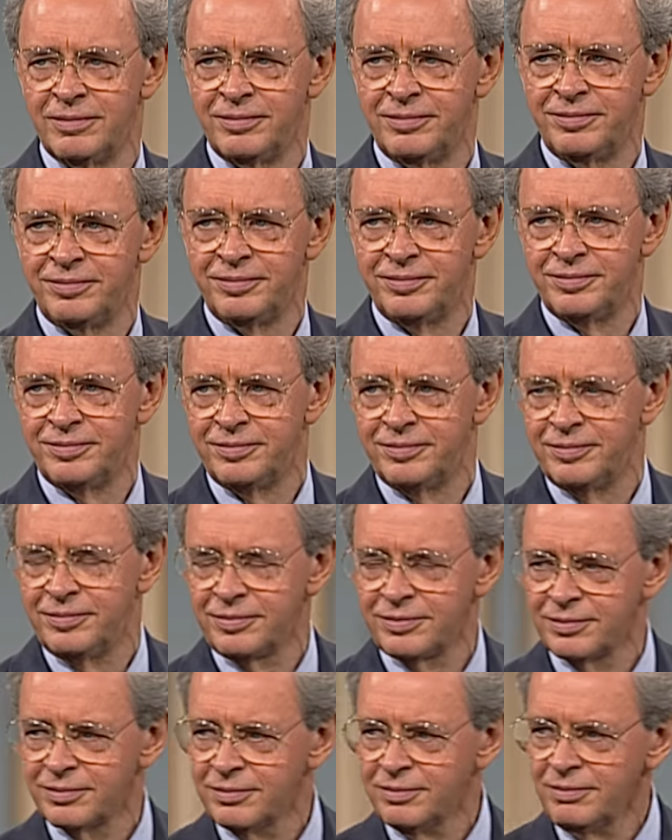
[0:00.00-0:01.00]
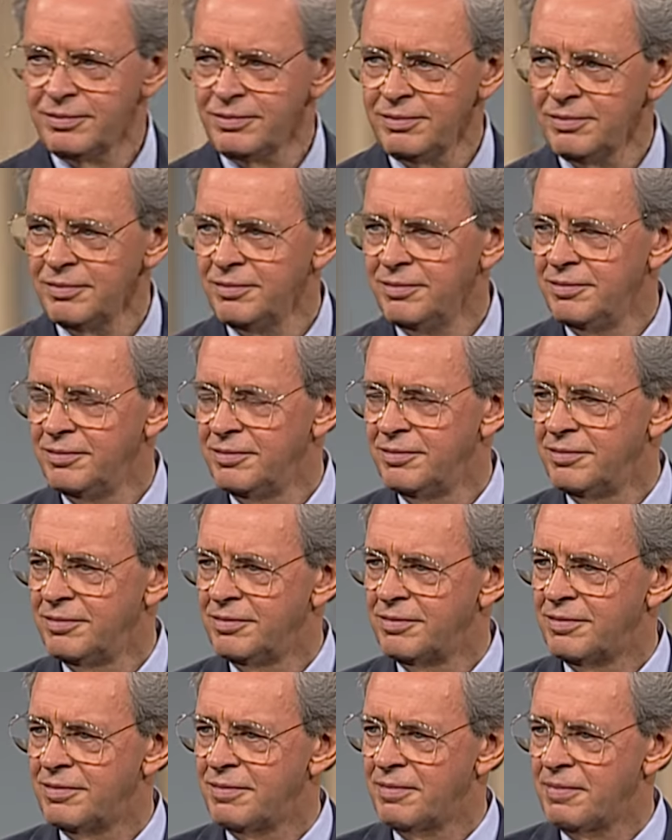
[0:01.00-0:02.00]

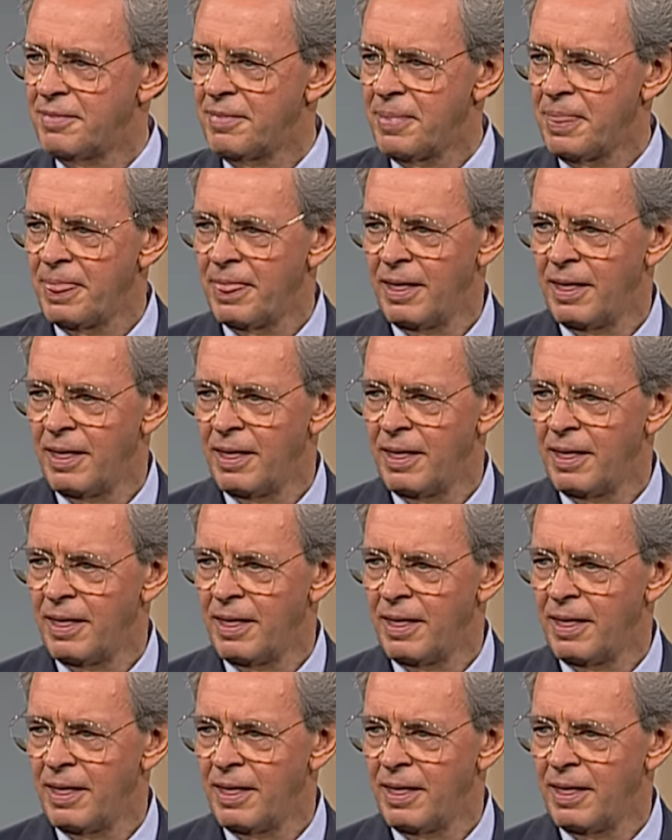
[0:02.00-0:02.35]
[no speech]